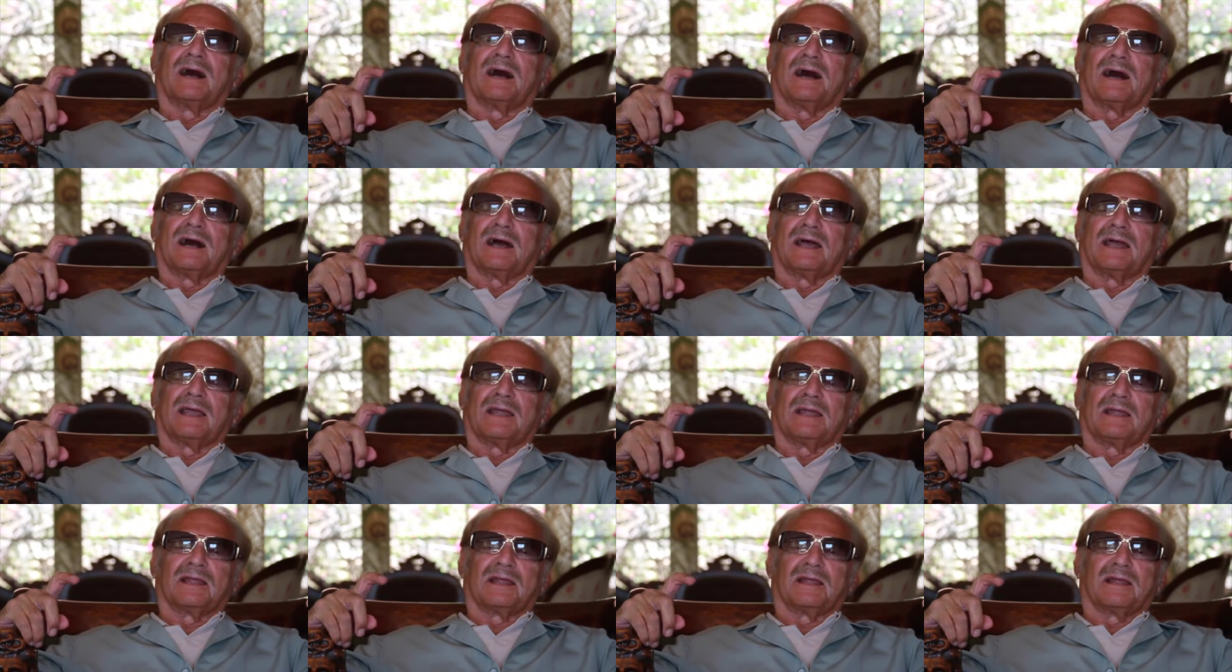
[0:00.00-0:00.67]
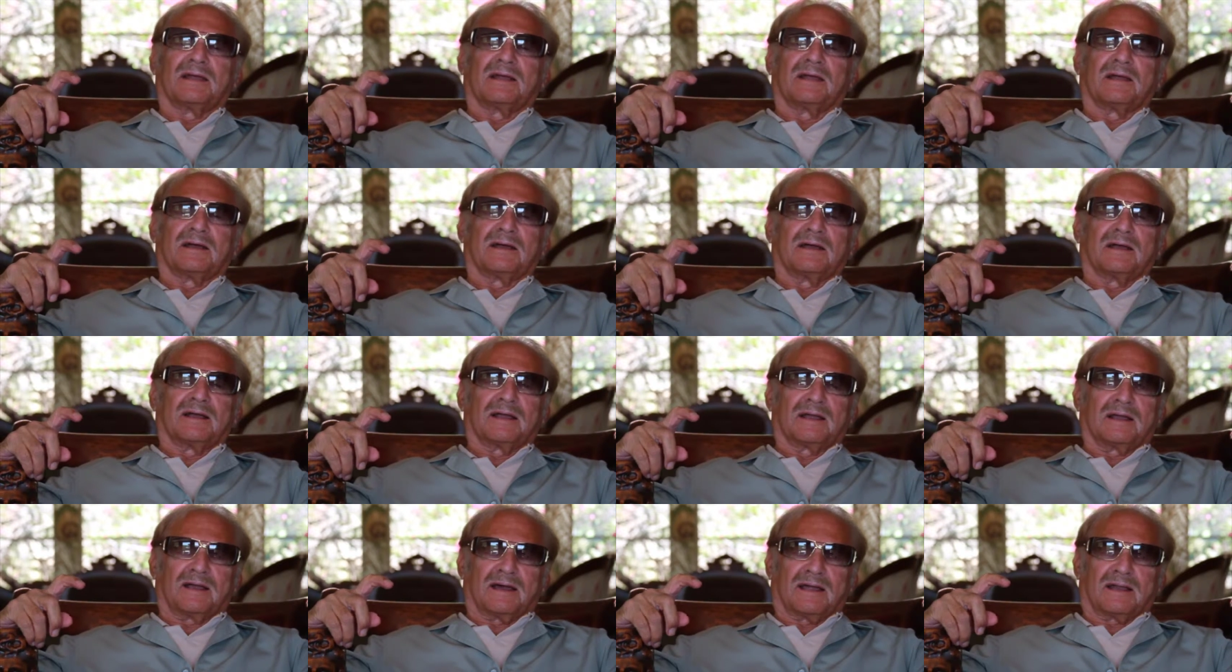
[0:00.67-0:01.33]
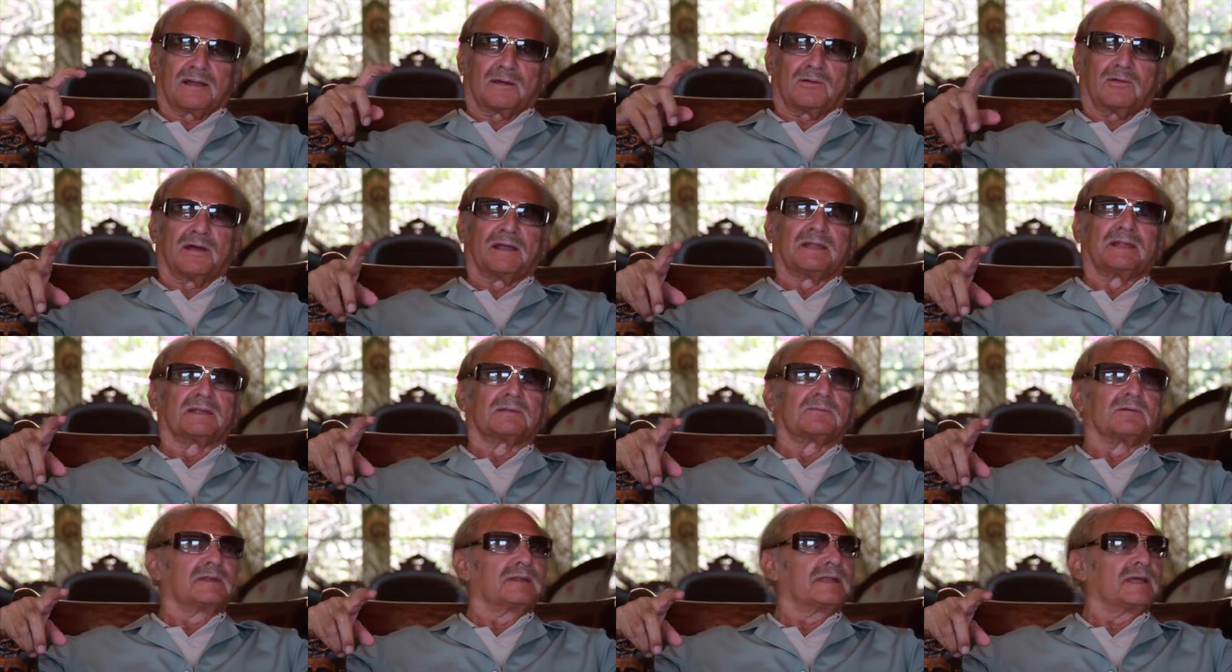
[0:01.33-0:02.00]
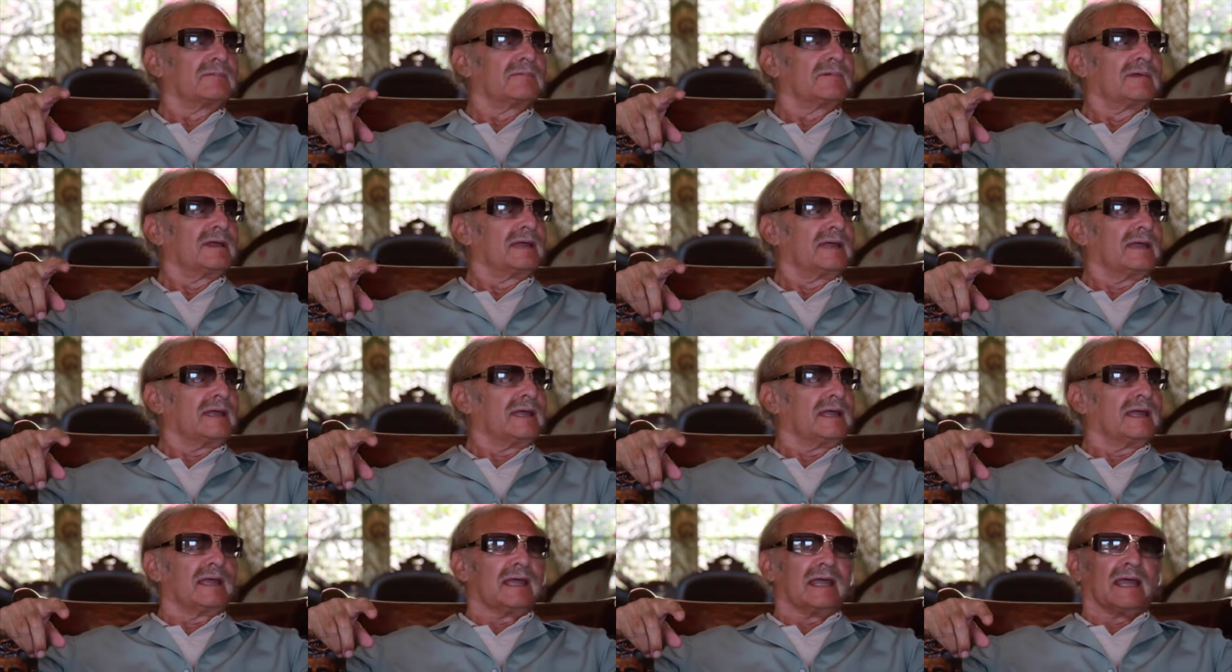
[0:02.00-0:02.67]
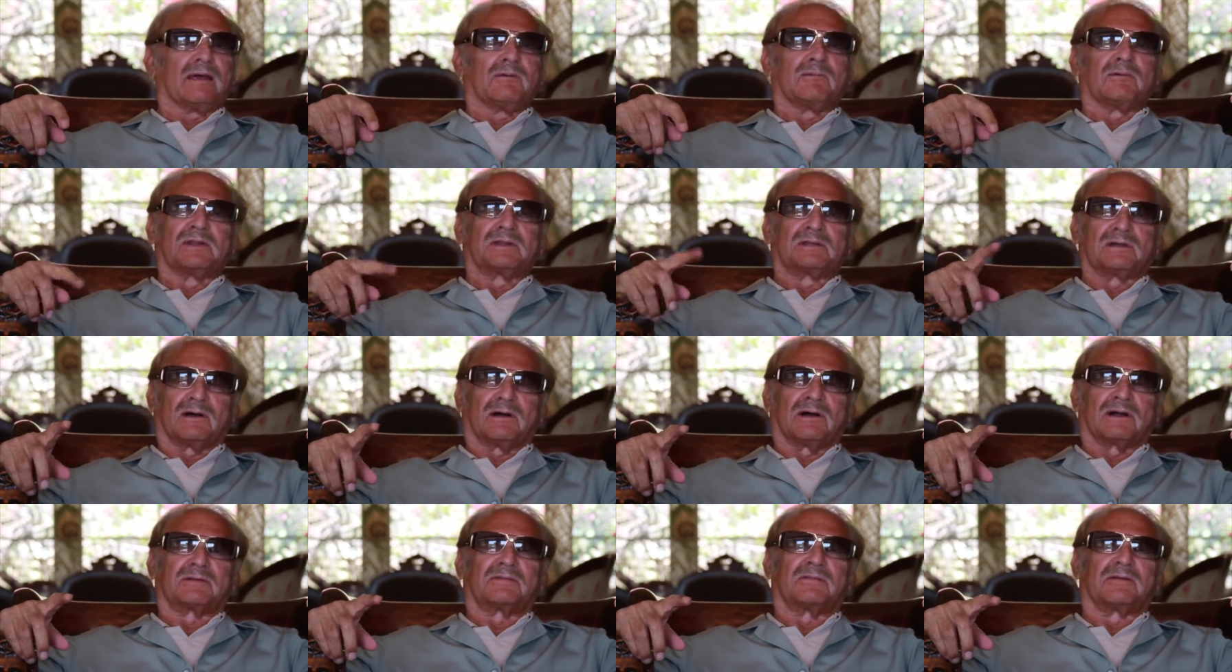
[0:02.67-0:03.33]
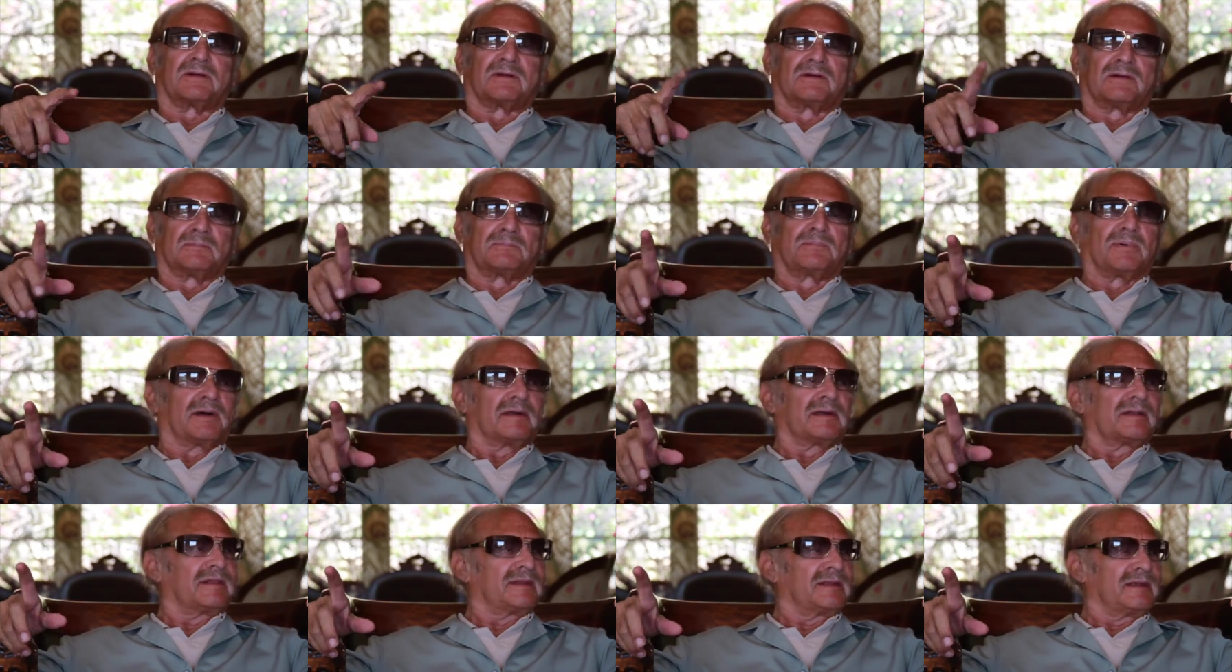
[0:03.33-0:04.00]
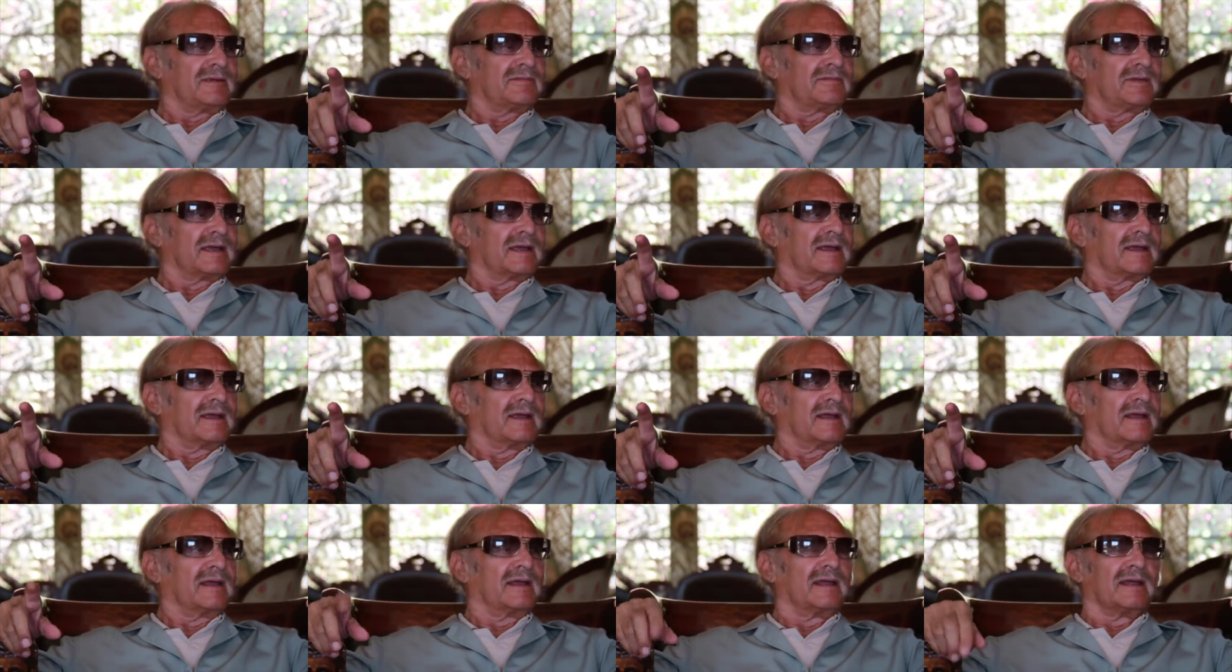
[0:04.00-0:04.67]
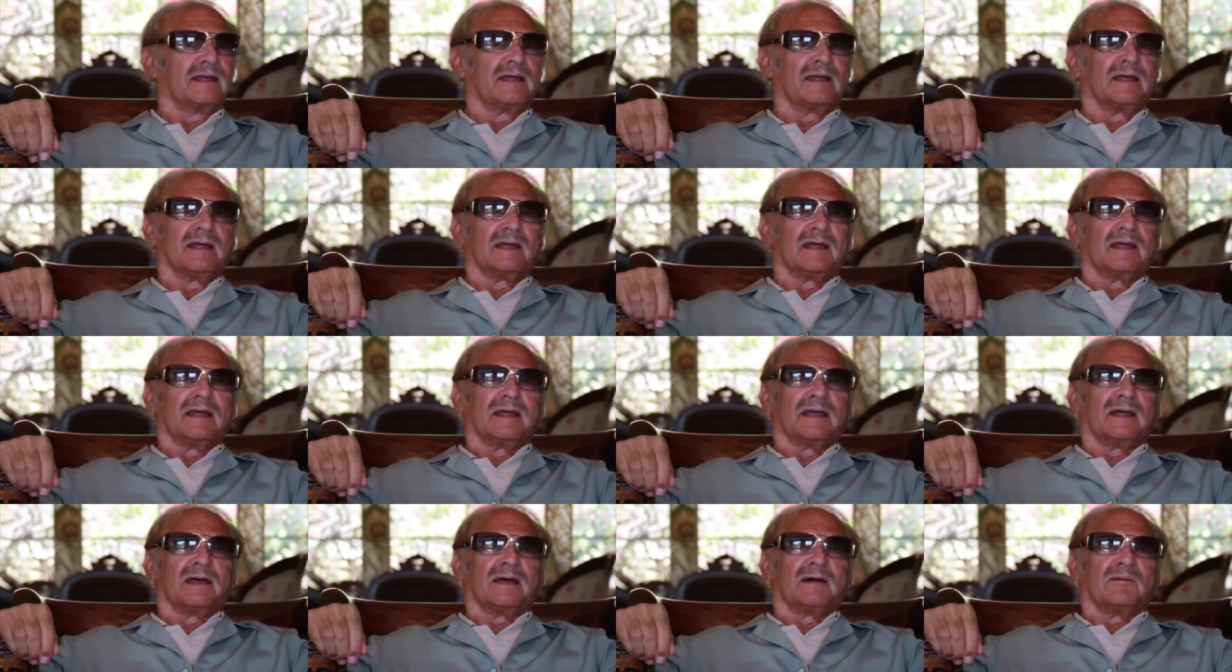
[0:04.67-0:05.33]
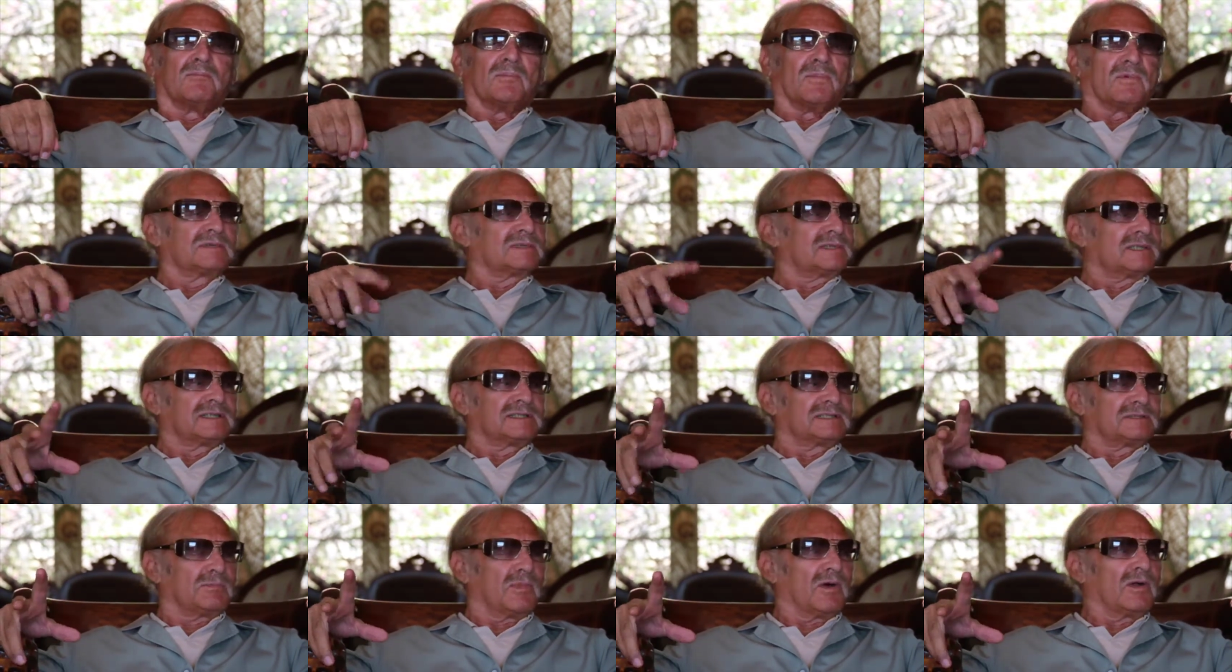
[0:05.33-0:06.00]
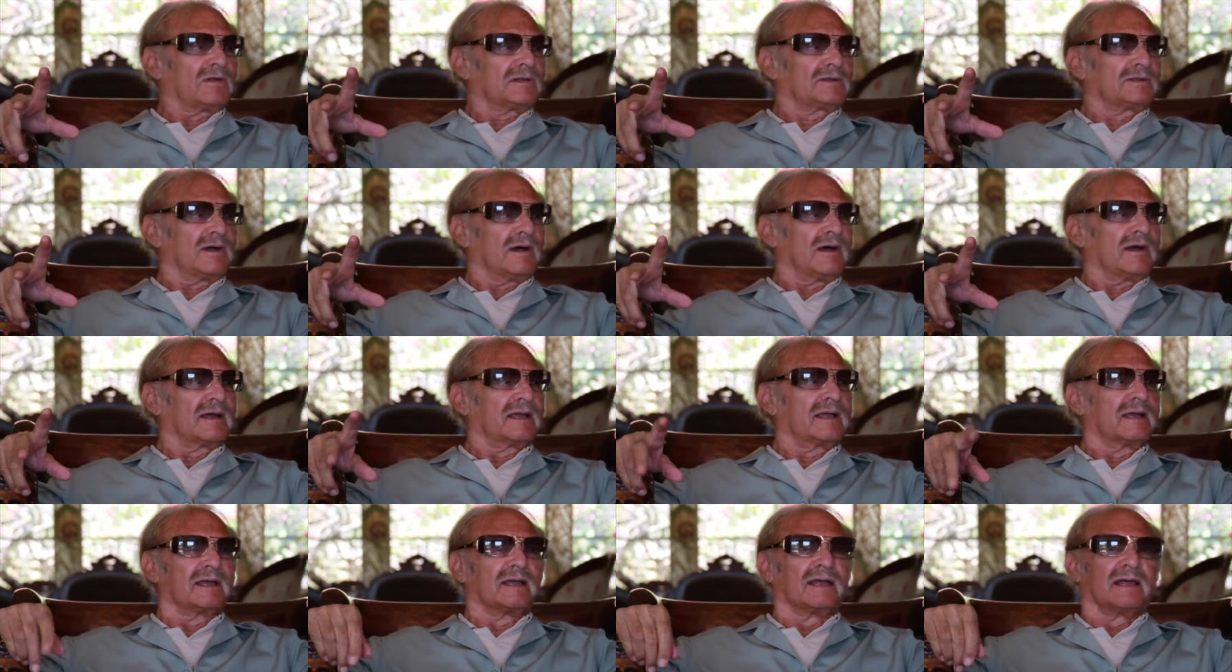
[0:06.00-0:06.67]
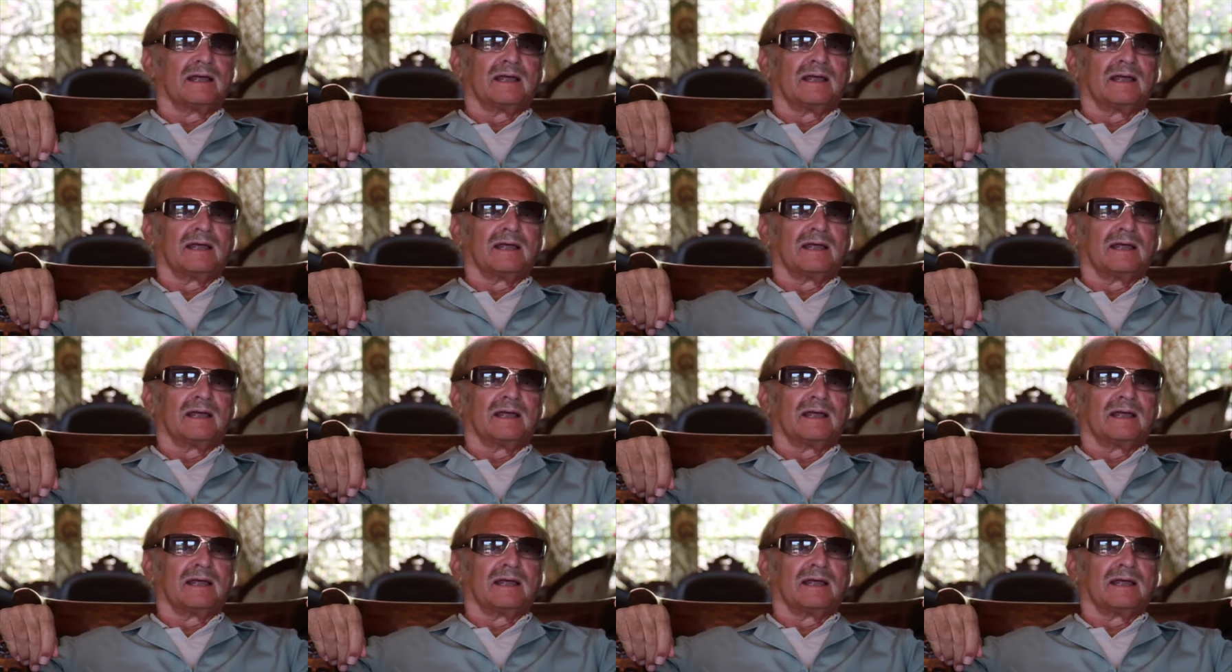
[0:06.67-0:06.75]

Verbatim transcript: I got acquainted with him, and we talked for a good part of the evening, mostly small talk.